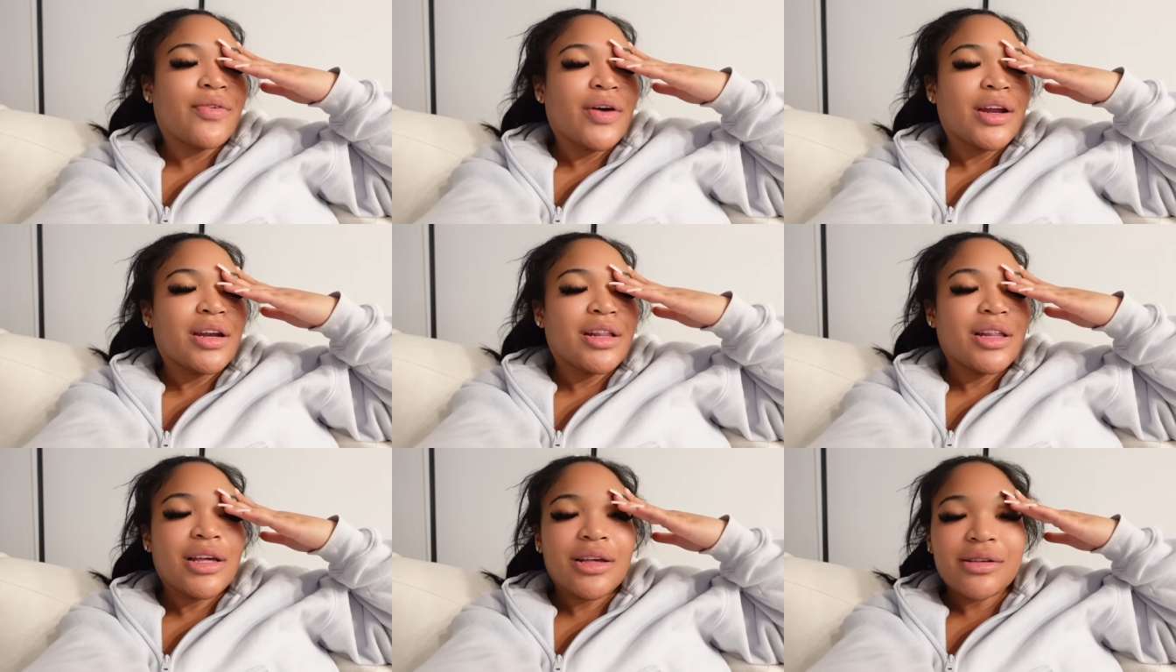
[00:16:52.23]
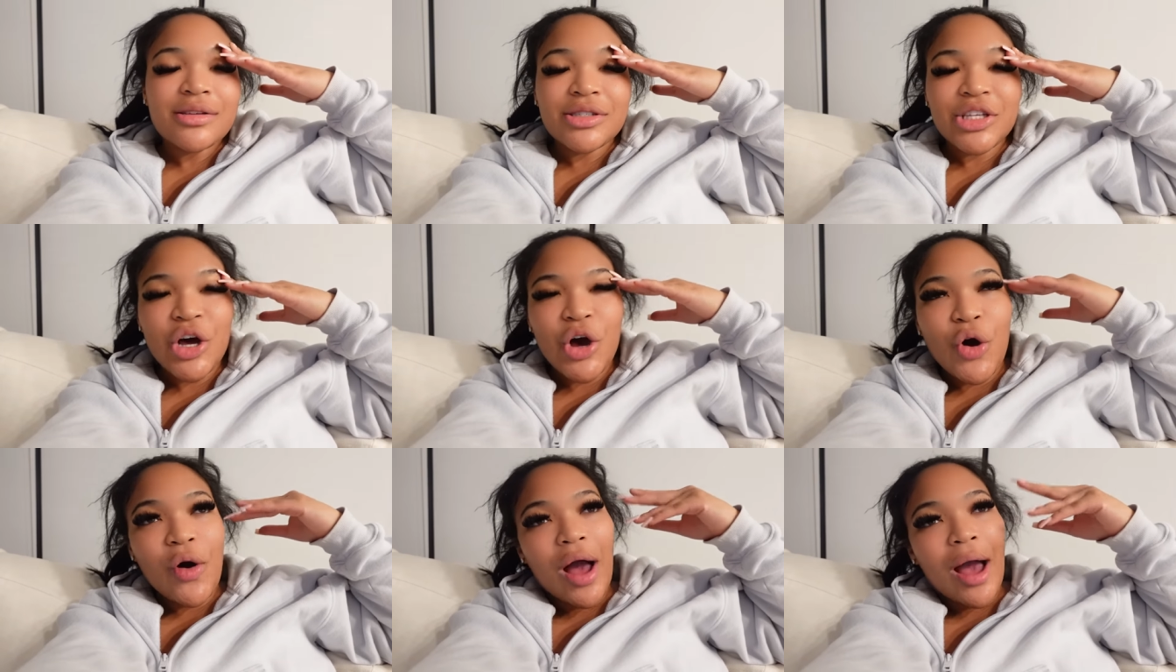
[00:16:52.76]
finally.
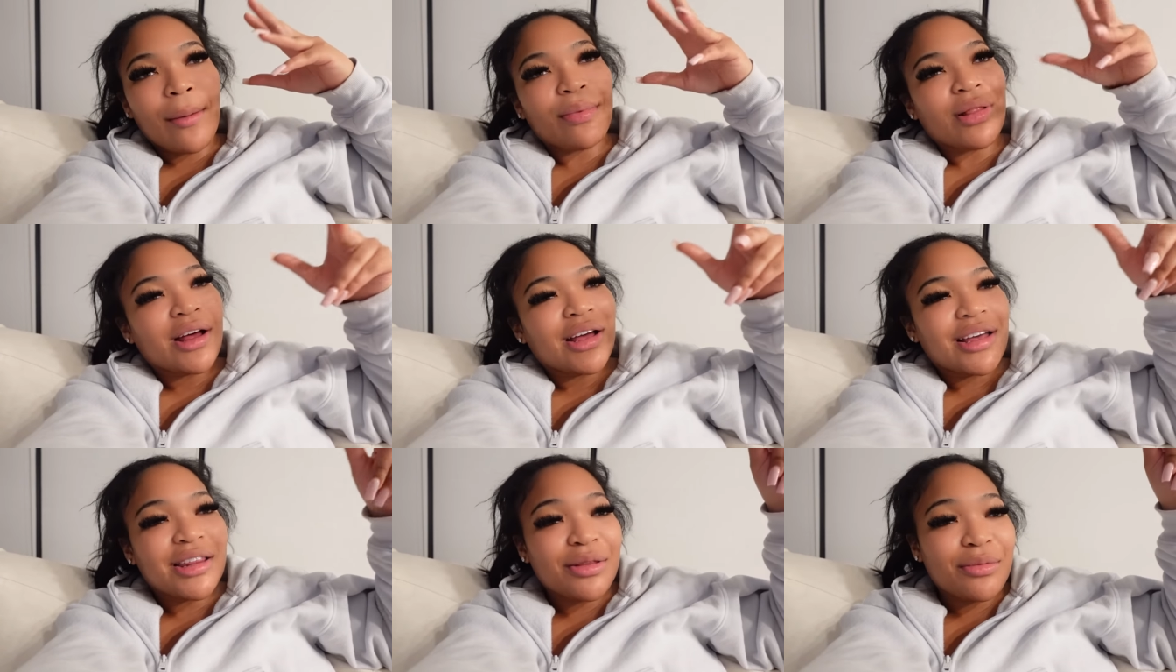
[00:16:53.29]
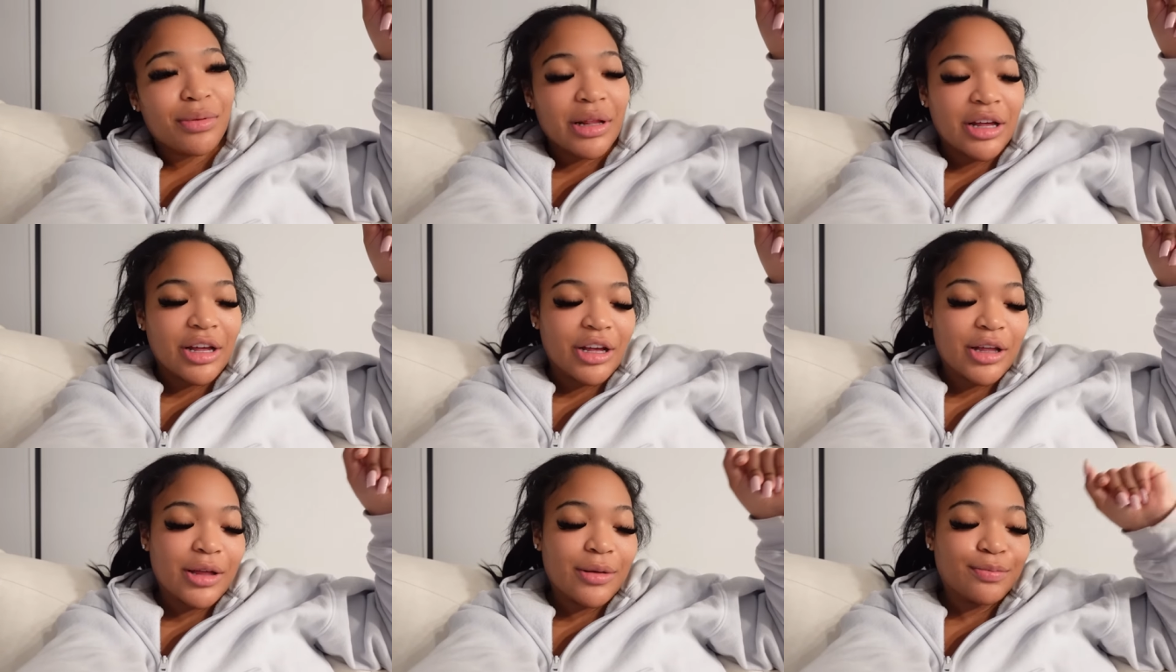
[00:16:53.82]
So I plug in the
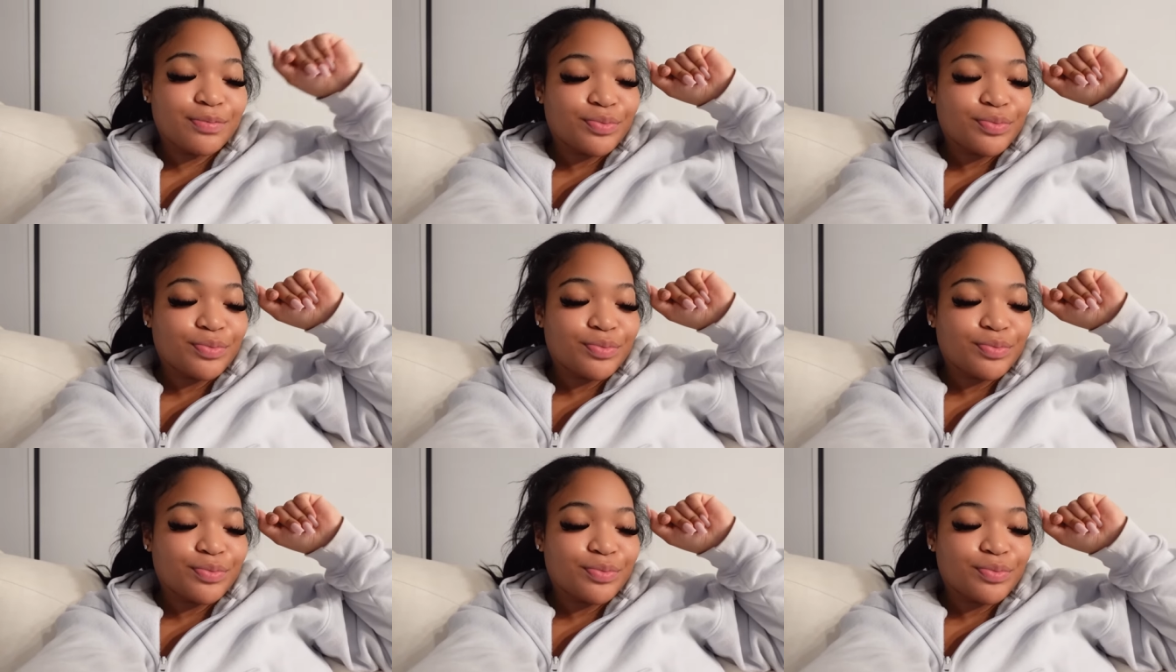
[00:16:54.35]
plug.